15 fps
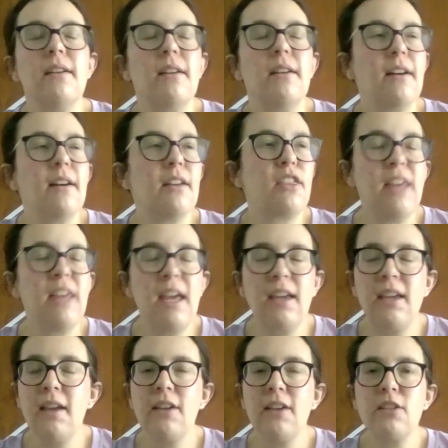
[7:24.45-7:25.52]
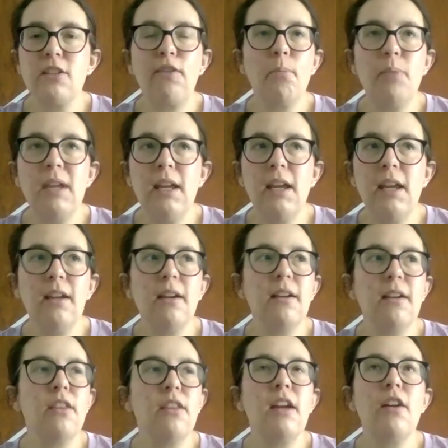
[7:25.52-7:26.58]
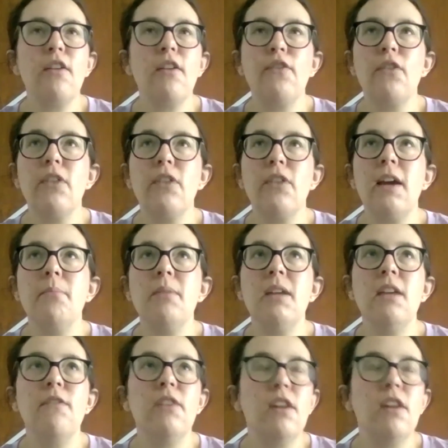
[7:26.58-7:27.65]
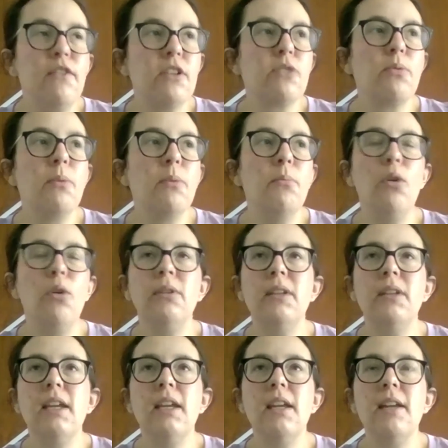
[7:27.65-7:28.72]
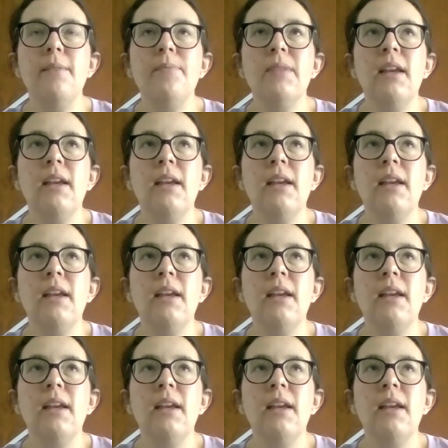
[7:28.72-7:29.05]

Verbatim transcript: uh, thanking us for being there for them, even if it's remotely.